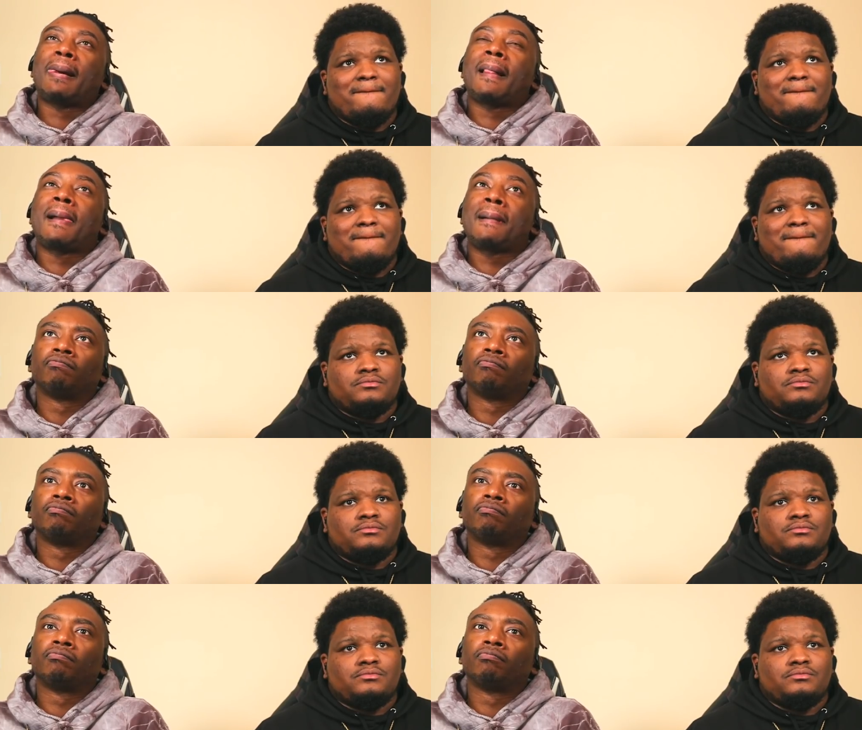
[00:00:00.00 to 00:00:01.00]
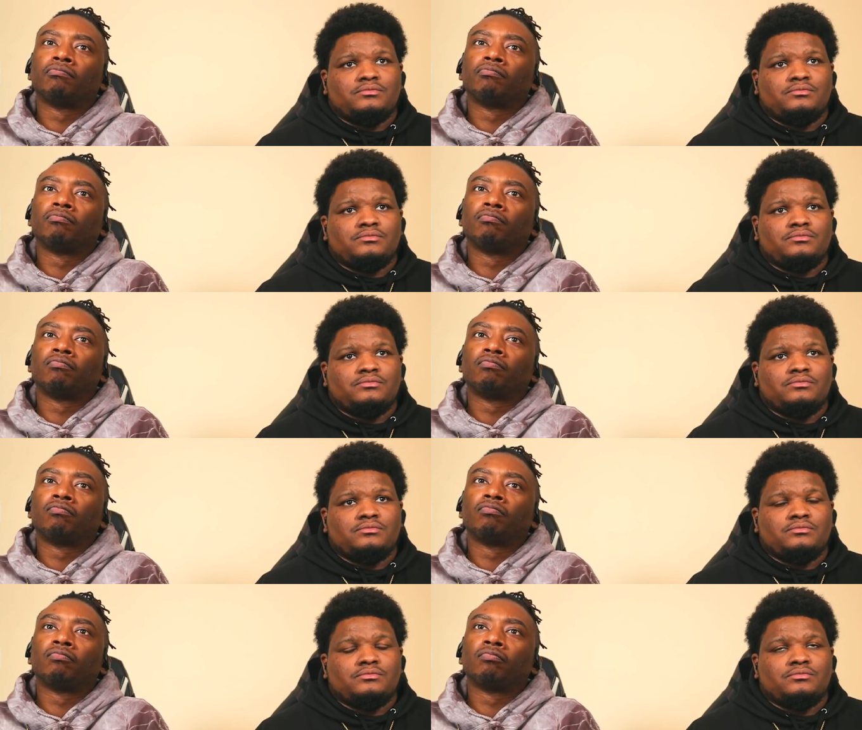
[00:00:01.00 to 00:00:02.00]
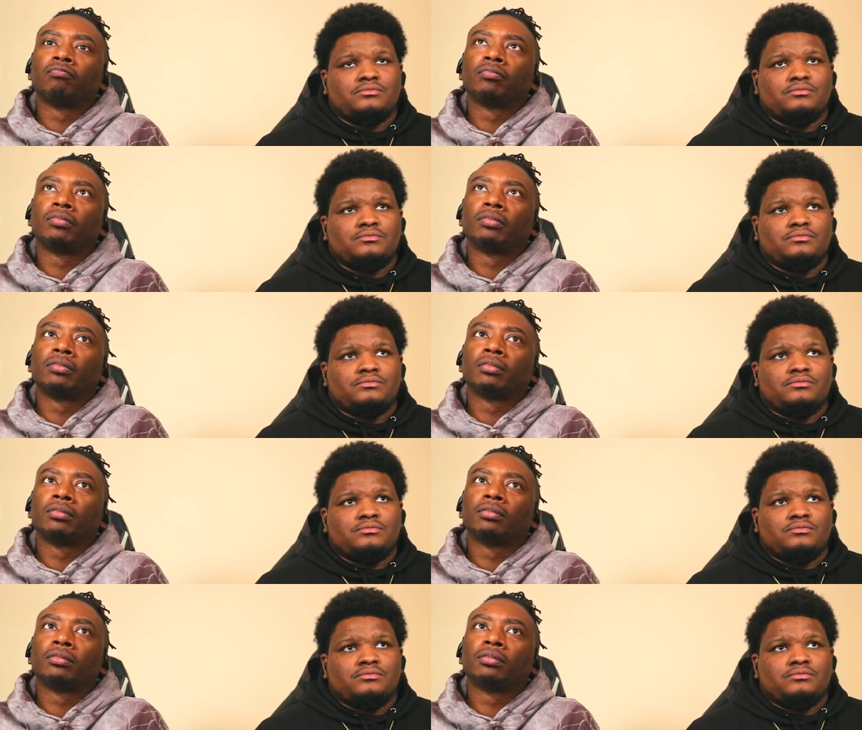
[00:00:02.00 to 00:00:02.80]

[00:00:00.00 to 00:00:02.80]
Nobody speaks.